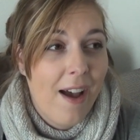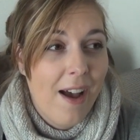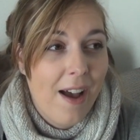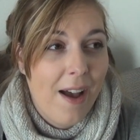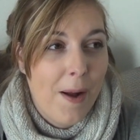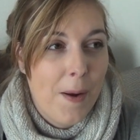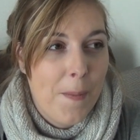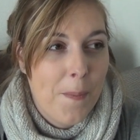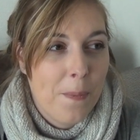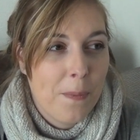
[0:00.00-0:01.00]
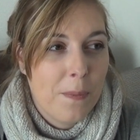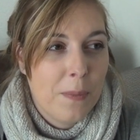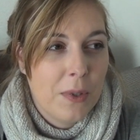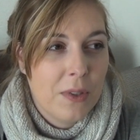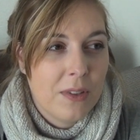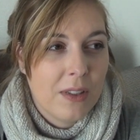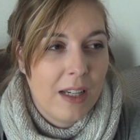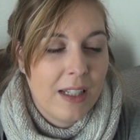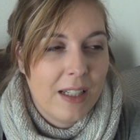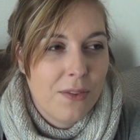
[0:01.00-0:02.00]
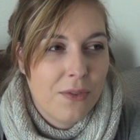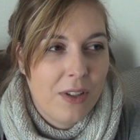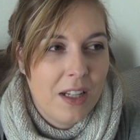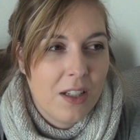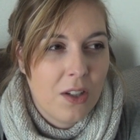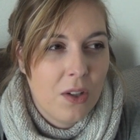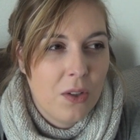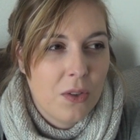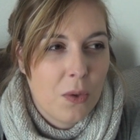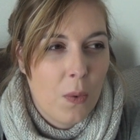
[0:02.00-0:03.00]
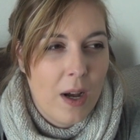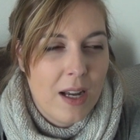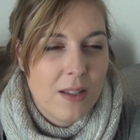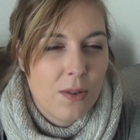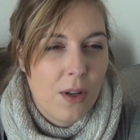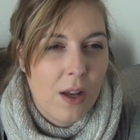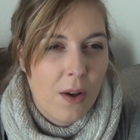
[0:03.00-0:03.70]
but I can find the coat quite